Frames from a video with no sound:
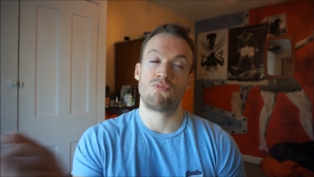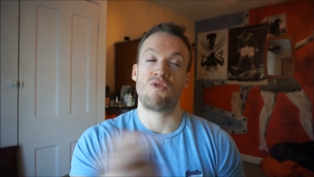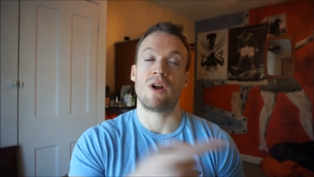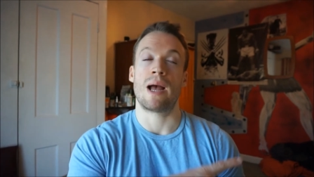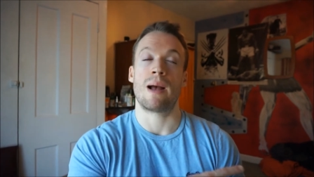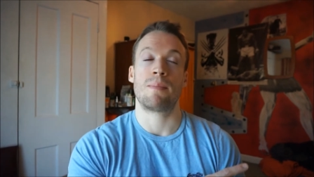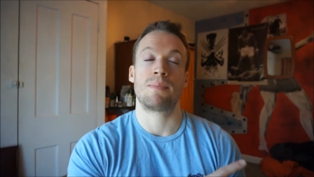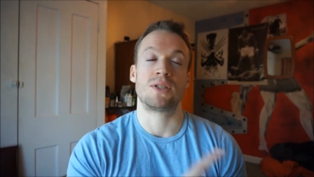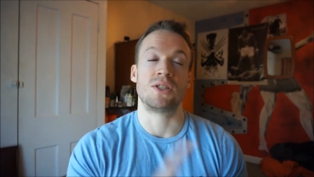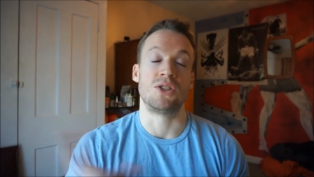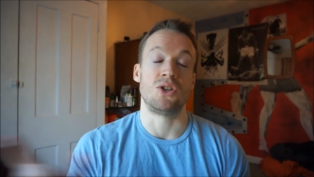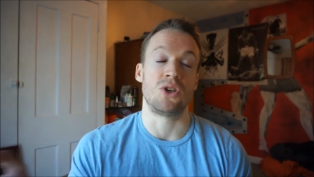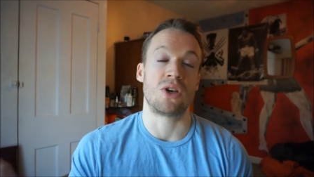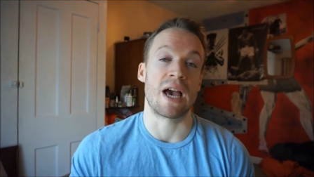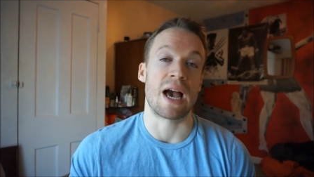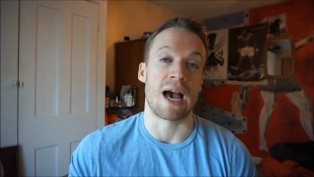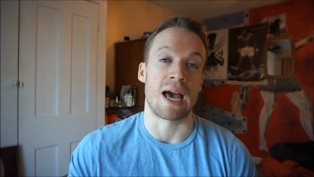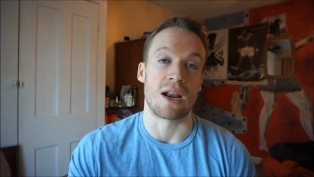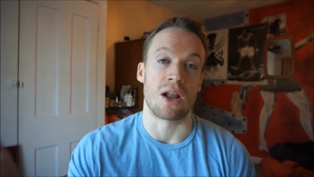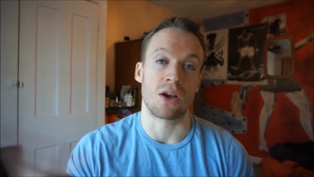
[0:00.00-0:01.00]
reps as you
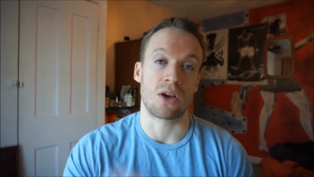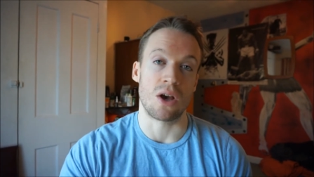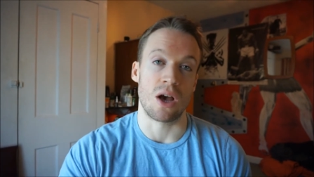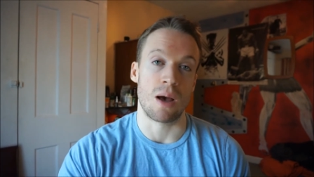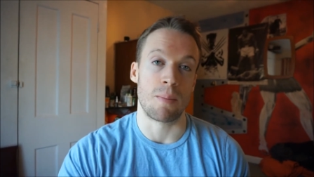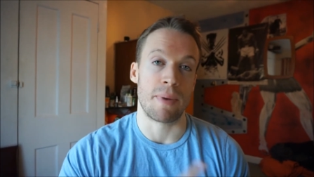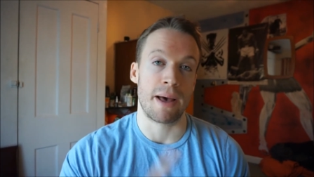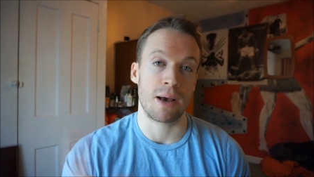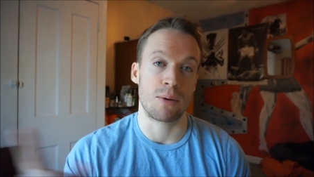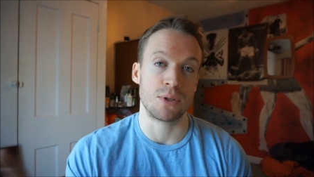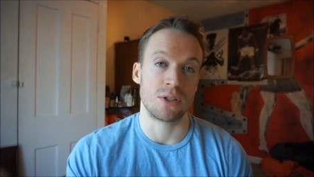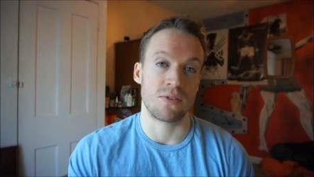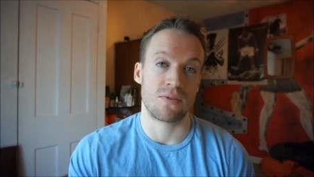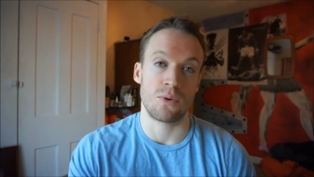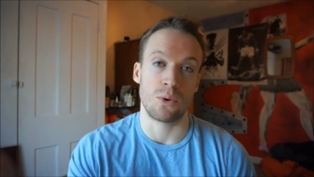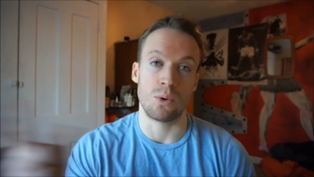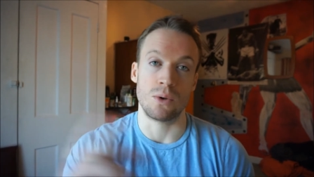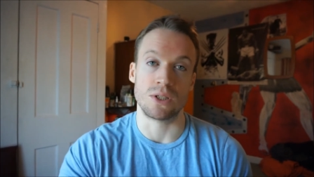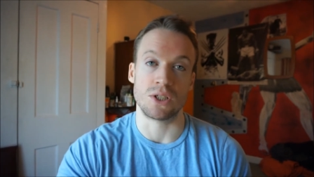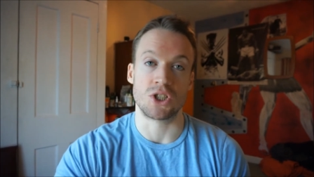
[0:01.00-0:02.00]
can, like going backwards
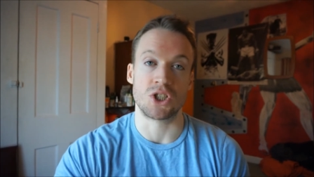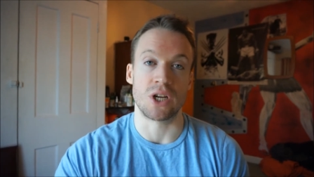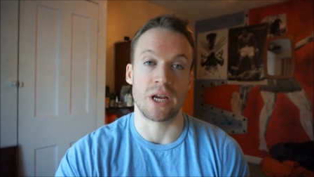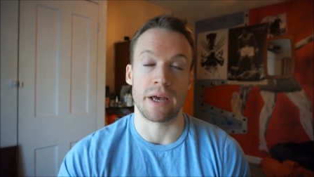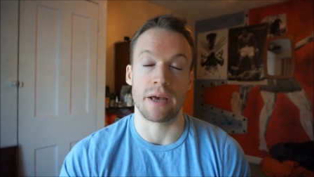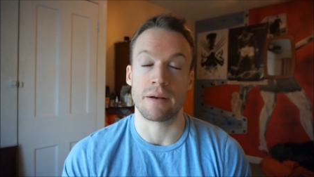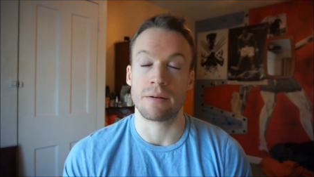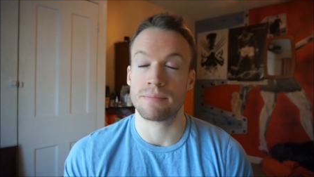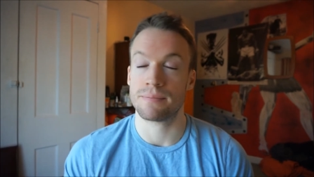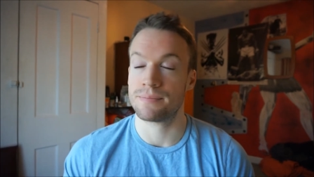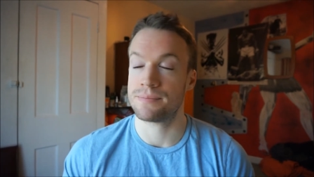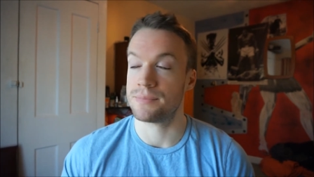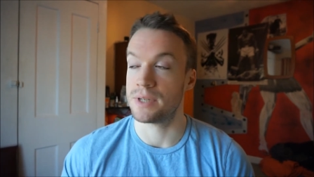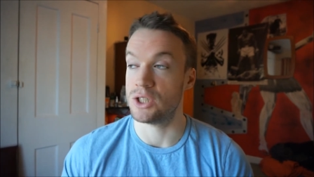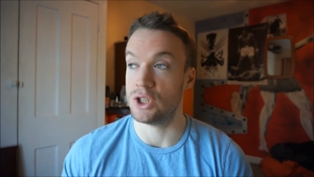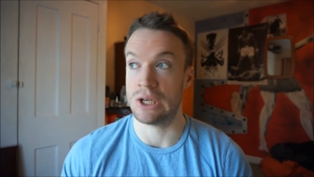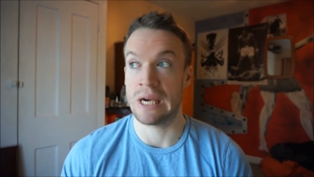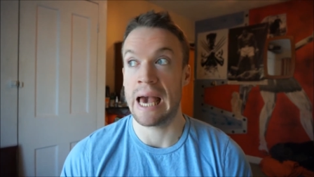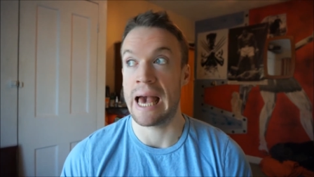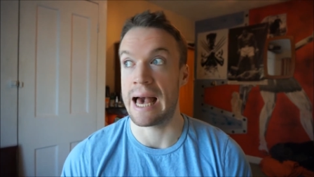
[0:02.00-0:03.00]
and forwards and shit,
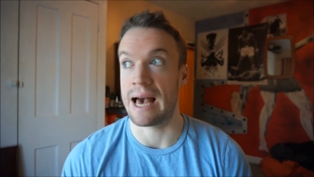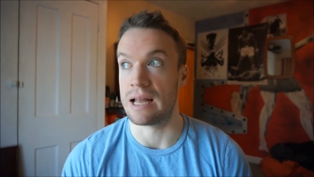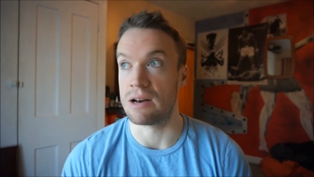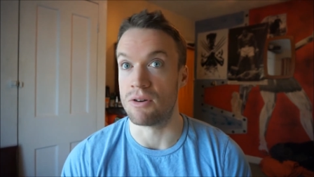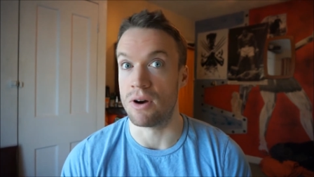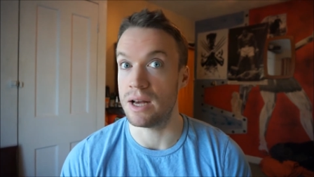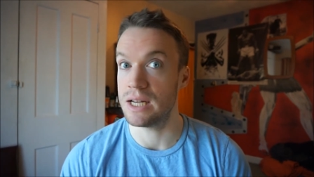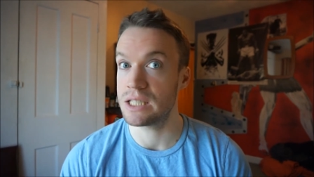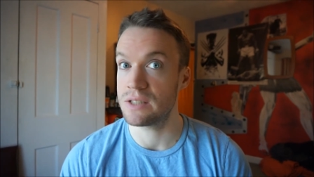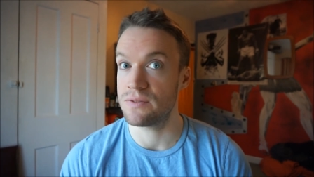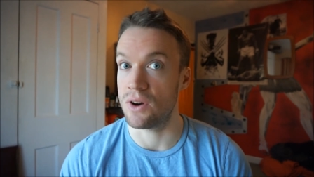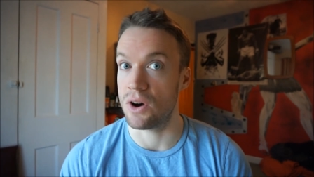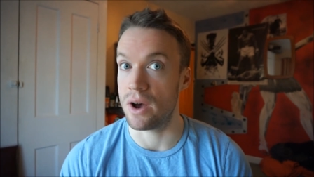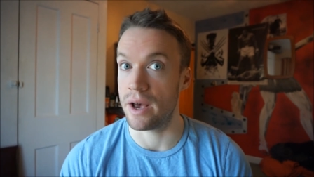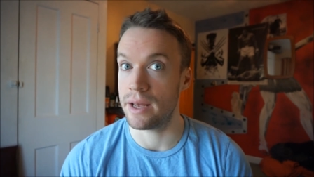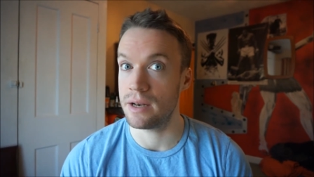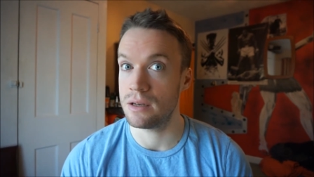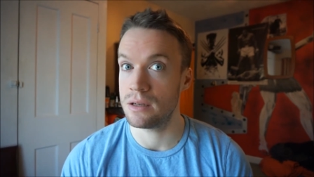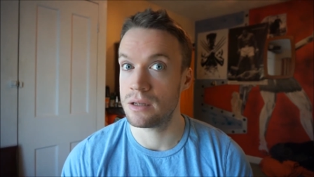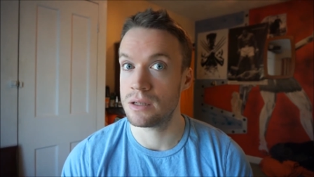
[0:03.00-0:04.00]
as you can, right? That's
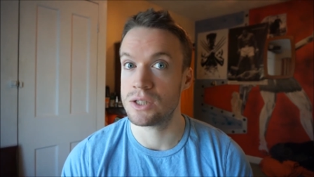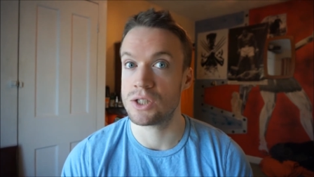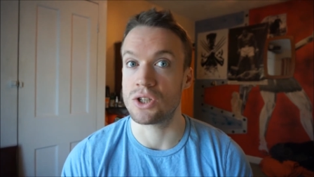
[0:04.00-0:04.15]
fine.